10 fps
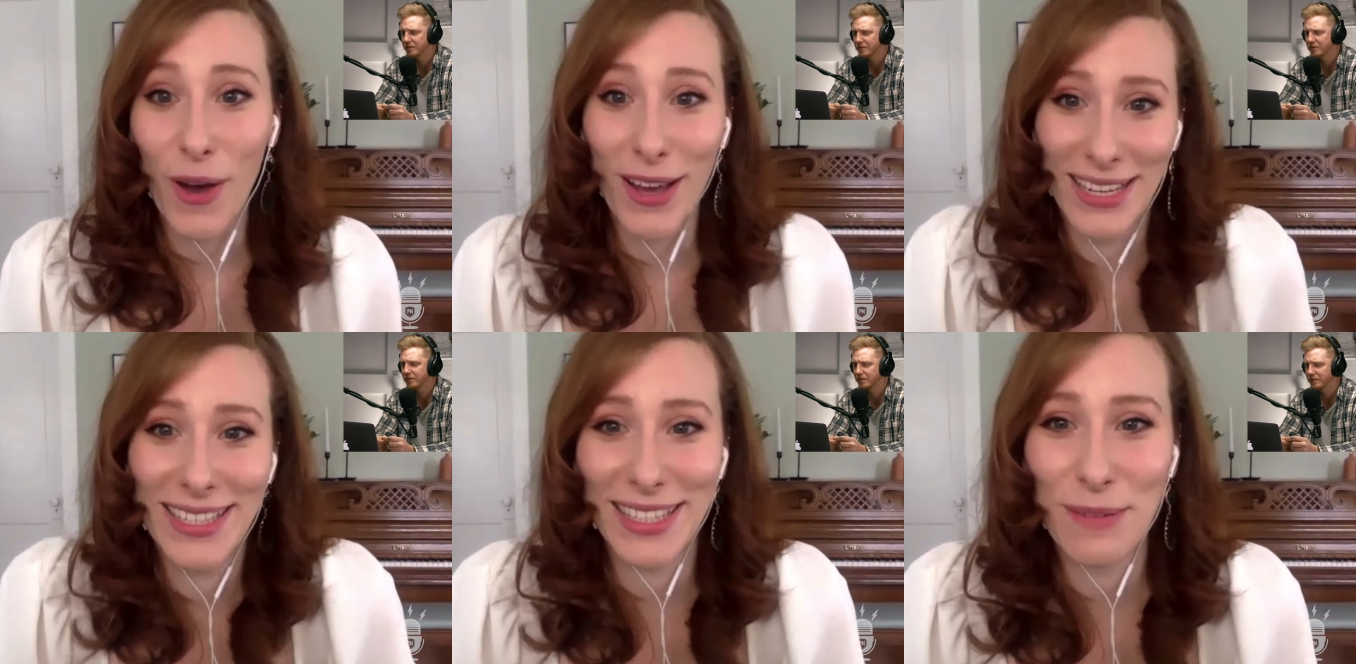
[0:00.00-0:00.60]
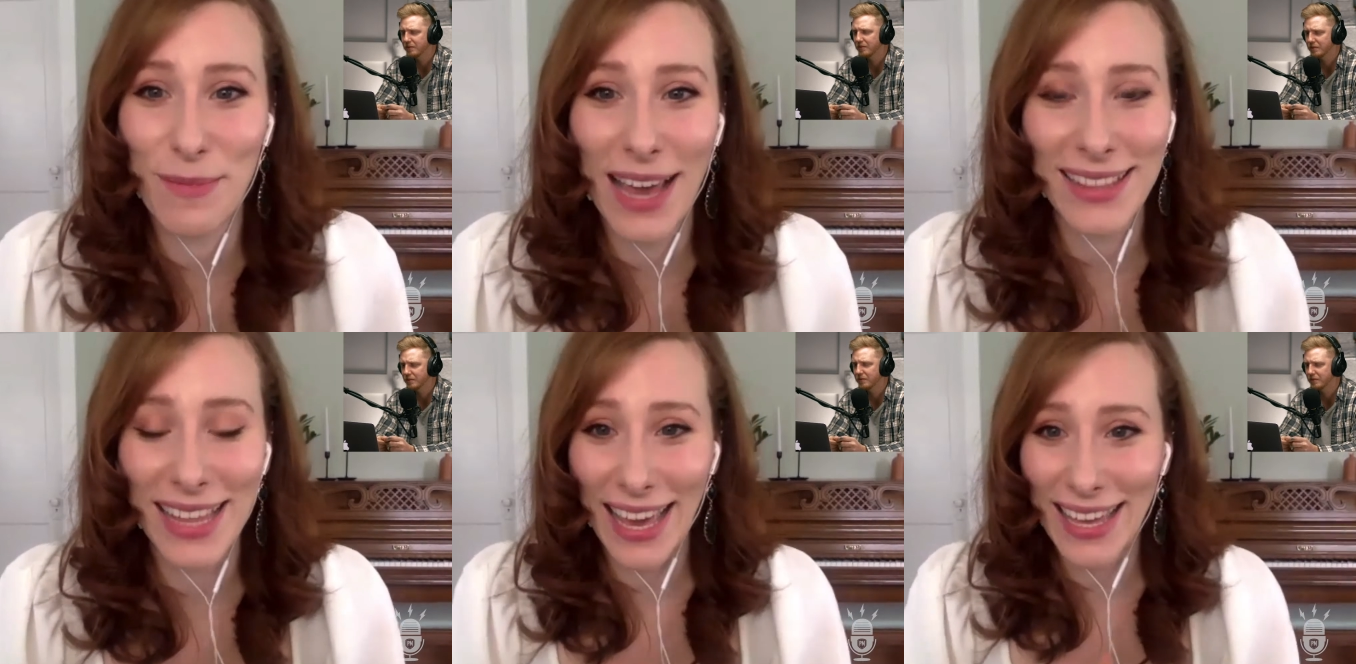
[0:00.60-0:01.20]
Speaker 1: honestly,
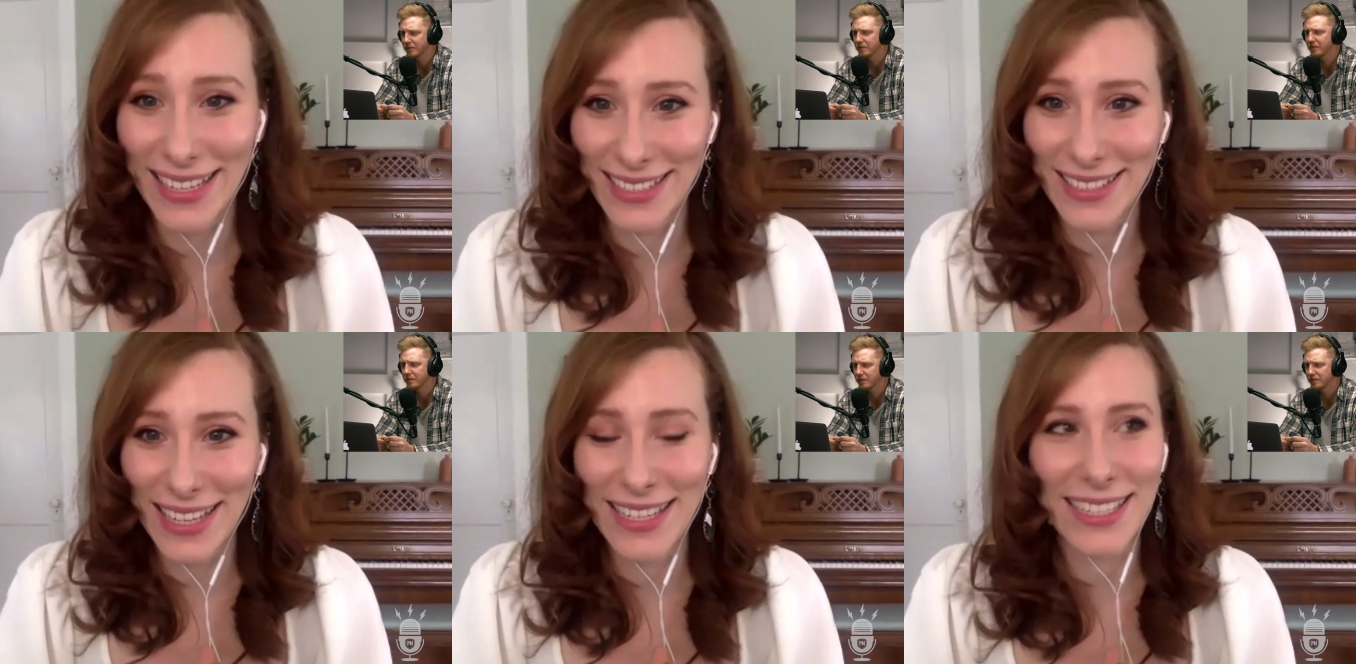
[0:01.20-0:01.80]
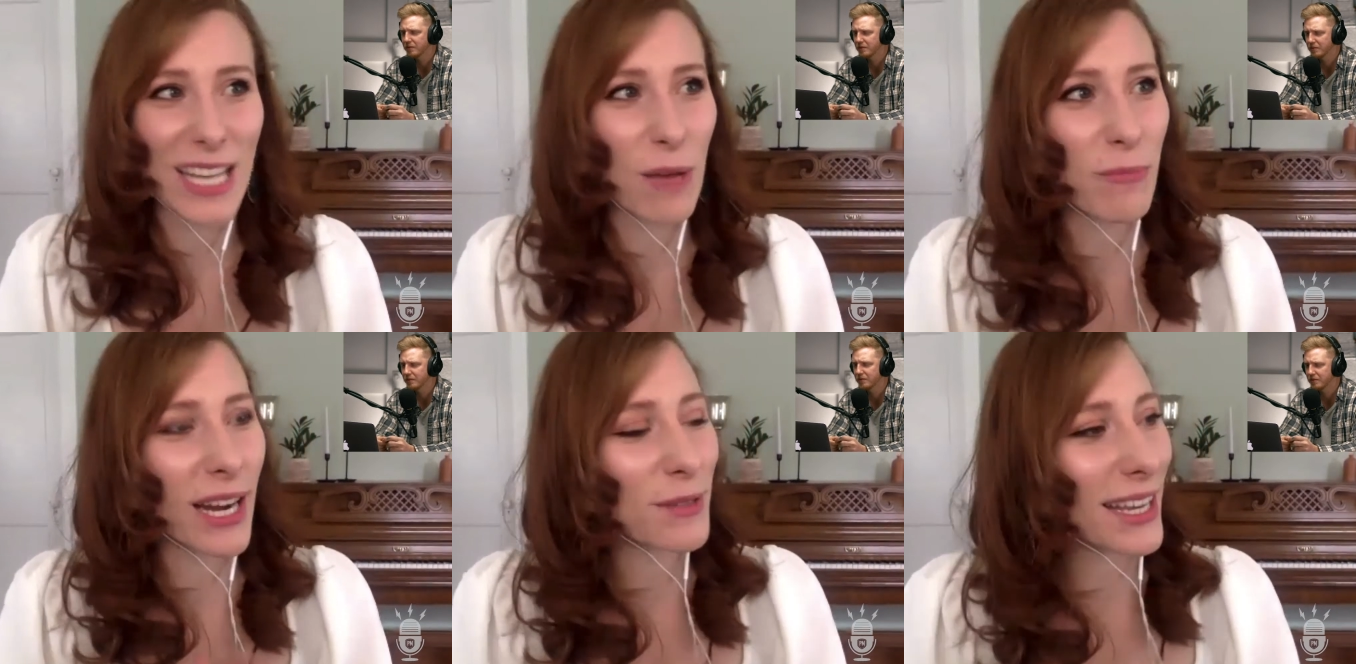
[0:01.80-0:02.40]
at the end in
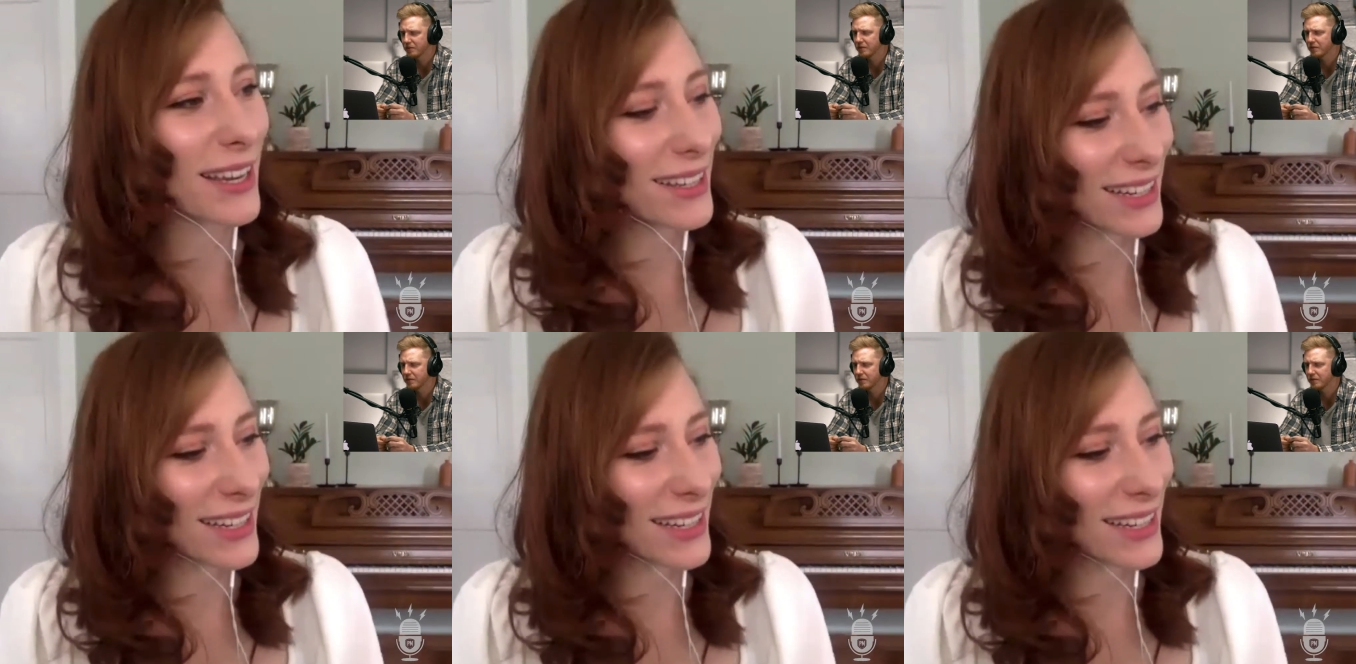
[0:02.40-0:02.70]
December, I was like,